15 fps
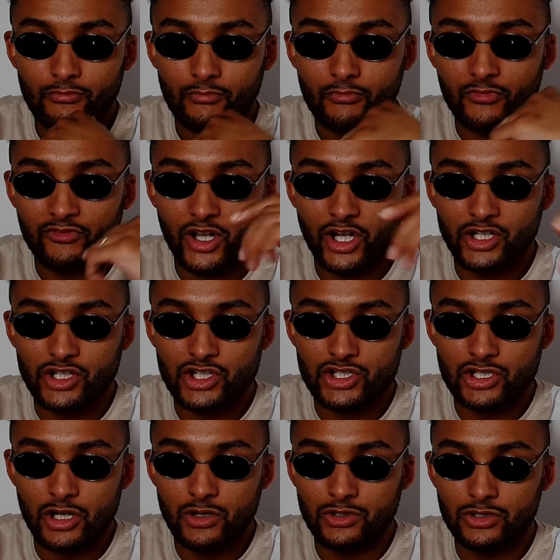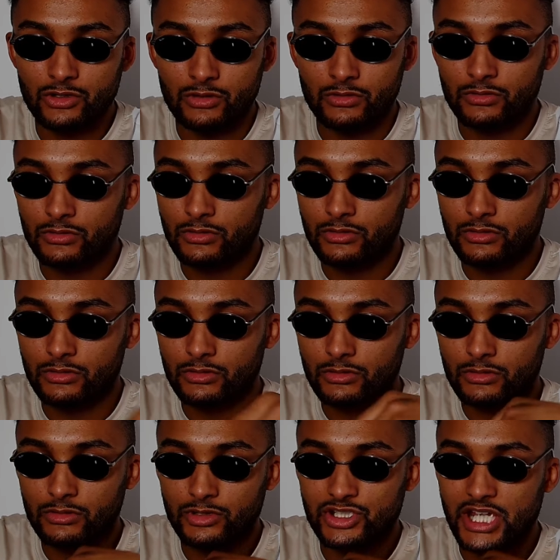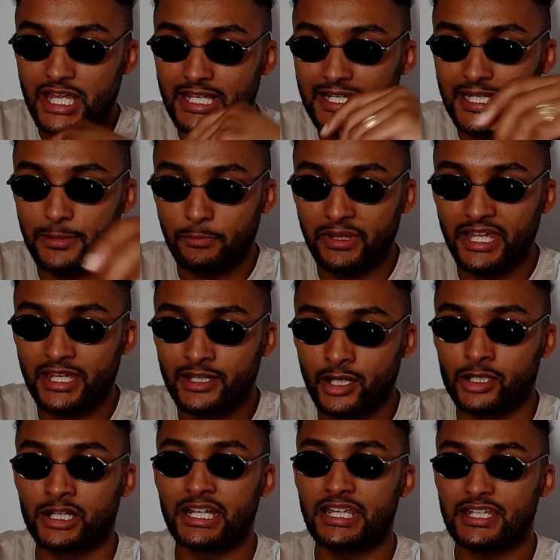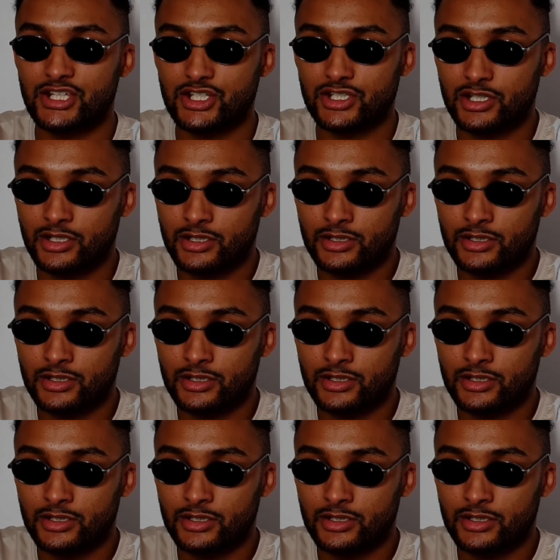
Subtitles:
if I can just show you Jet Li being unleashed.